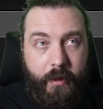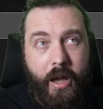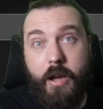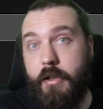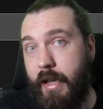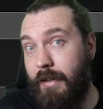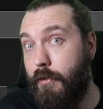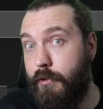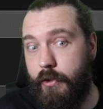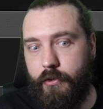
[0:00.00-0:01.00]
You can
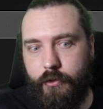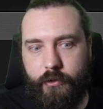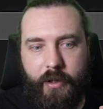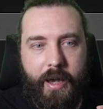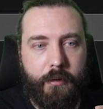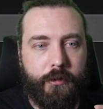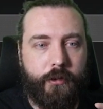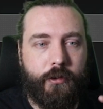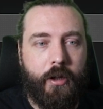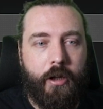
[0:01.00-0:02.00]
use these as
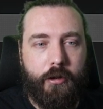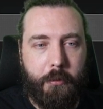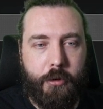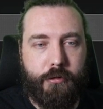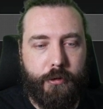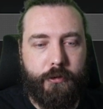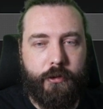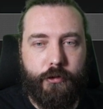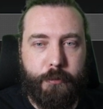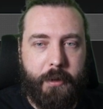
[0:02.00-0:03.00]
scouts. Double
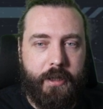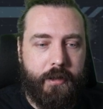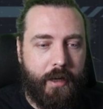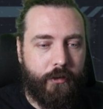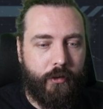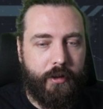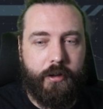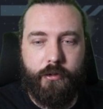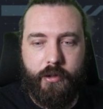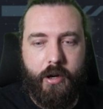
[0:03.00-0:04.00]
cruising speed, actually,
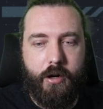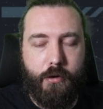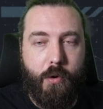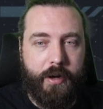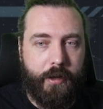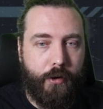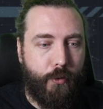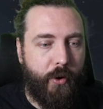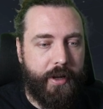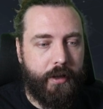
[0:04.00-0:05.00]
because they are quite
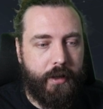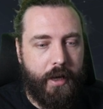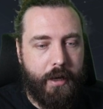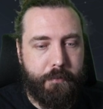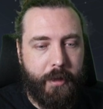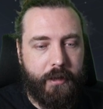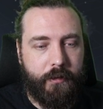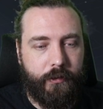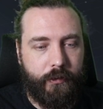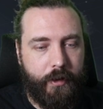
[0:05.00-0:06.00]
quick at
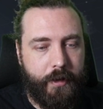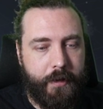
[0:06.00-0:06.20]
base.